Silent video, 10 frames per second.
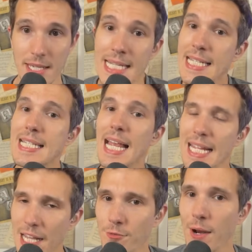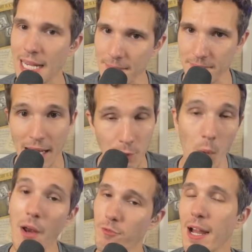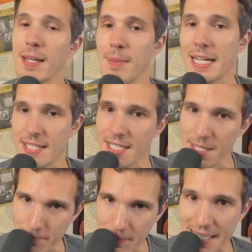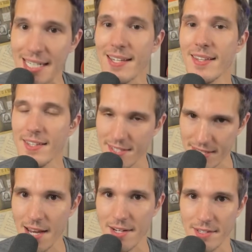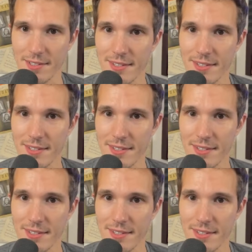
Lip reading: say that they want Ryan Bates to be the center.